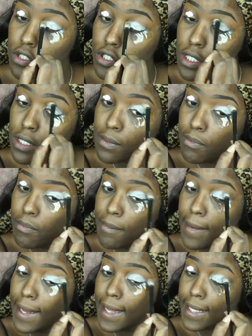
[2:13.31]
Just
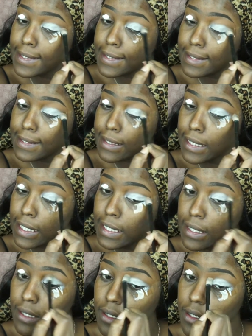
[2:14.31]
blend
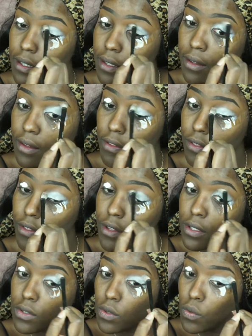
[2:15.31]
in
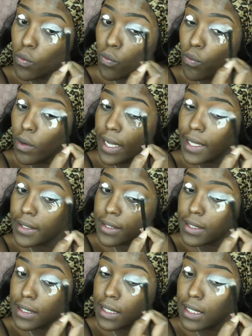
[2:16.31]
this white
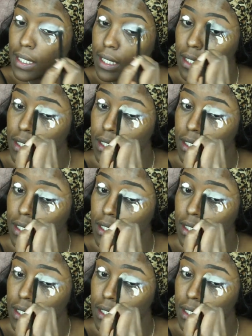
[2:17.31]
color.